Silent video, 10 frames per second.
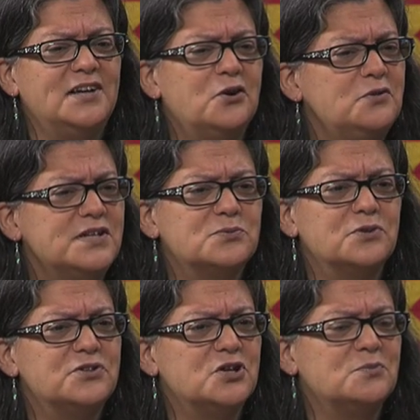I know these
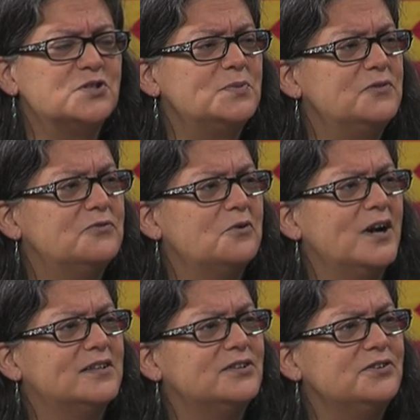words almost
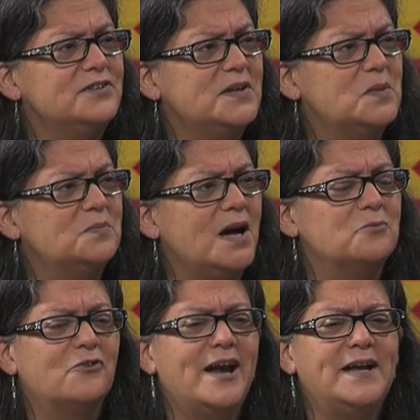before I learn them.
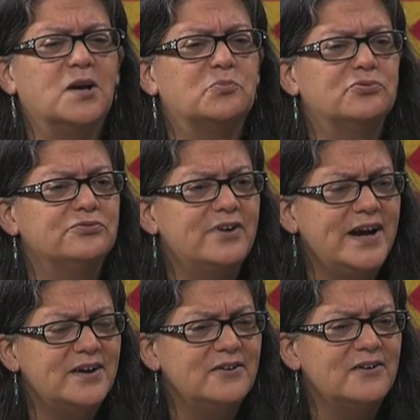I'm writing a
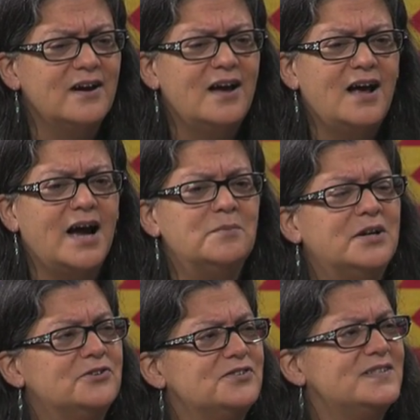prayer. Wow.
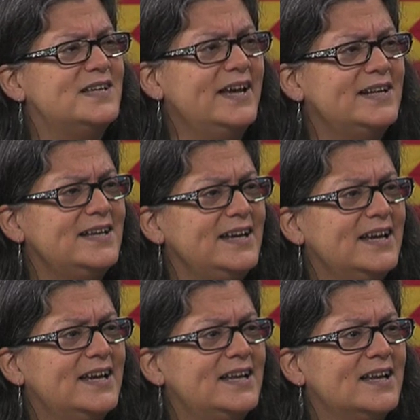I'm
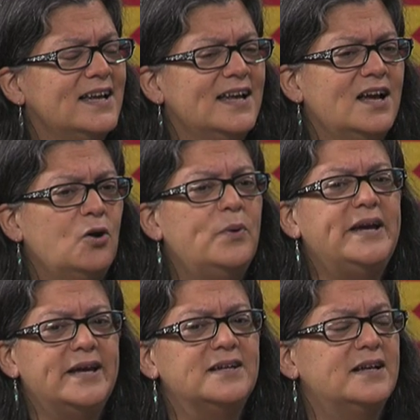understanding it.
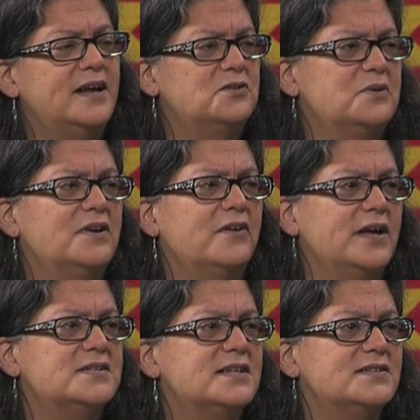We can connect with our
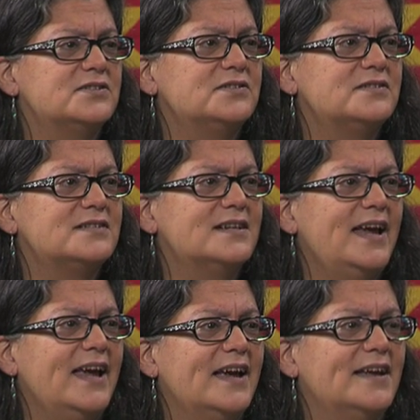ancestors.
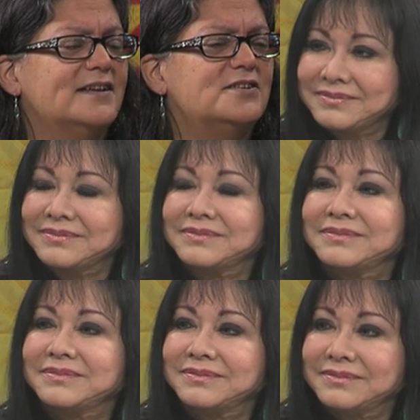And she
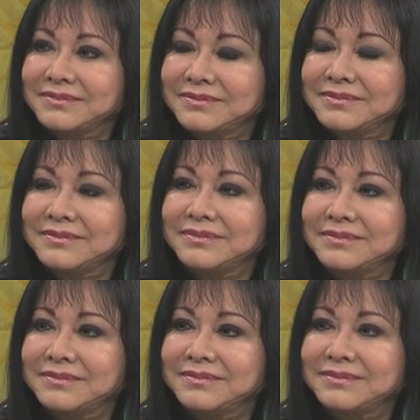was just walking on
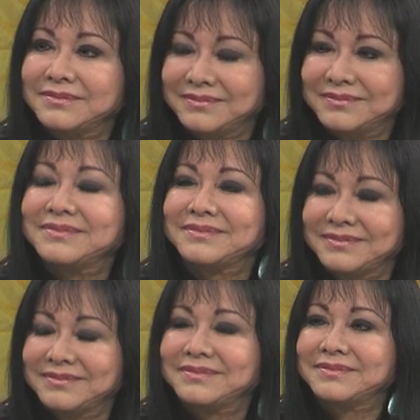cloud nine.
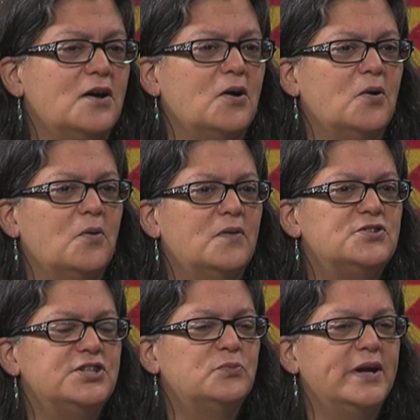So
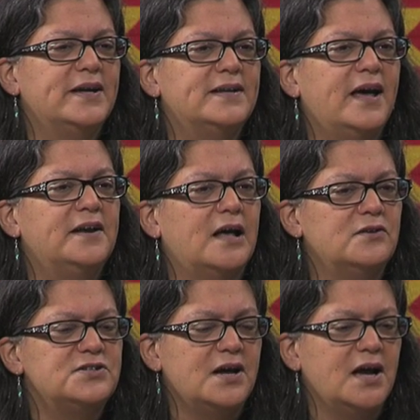she went
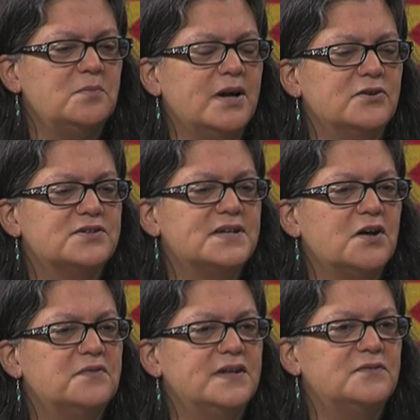another time by
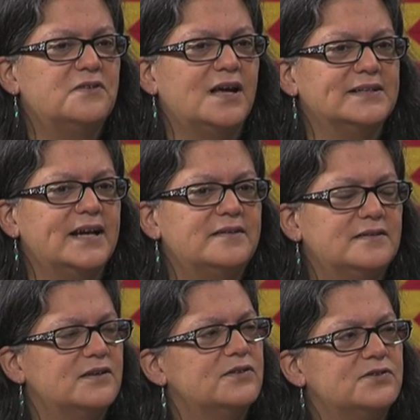herself, and then finally, I
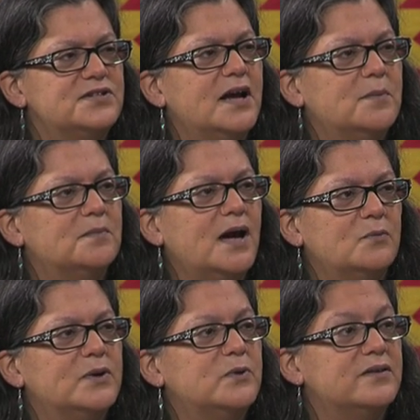think the third time, I
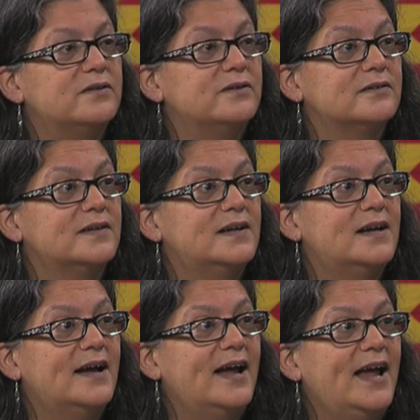went with her.
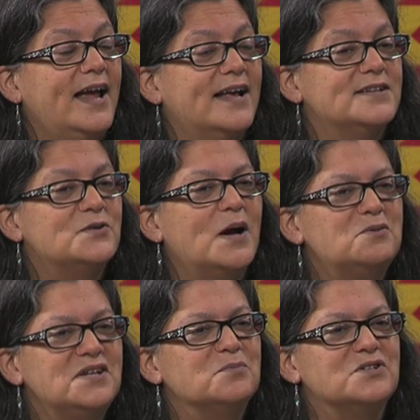And so I
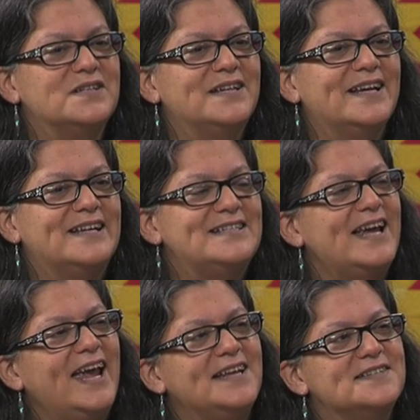was able to get a
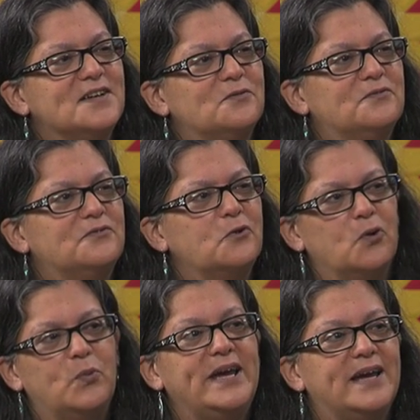taste of, for
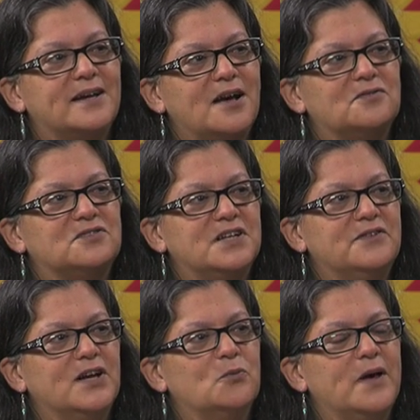a week, of
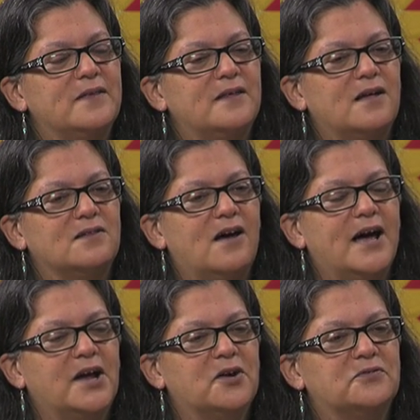living with a
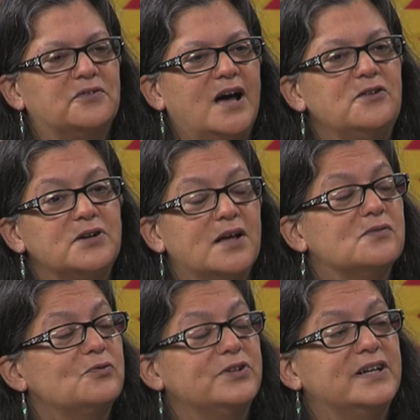lot of other
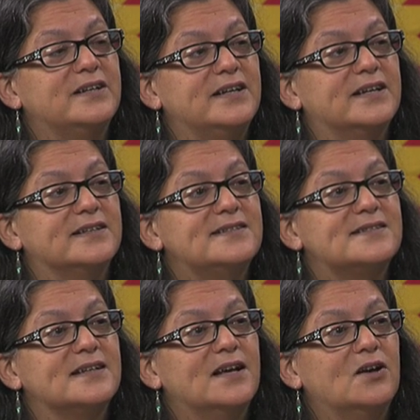California
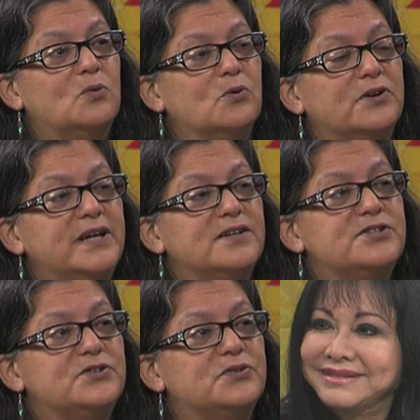Indians, mm-hmm. working
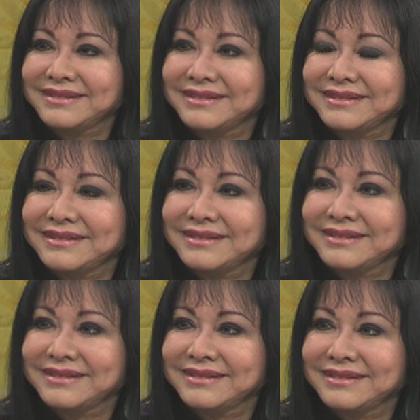to
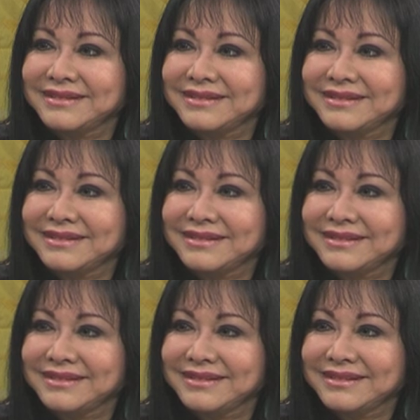
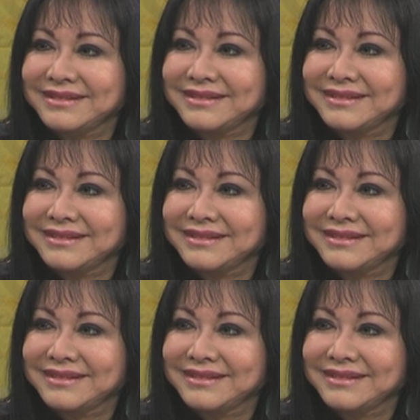wake up their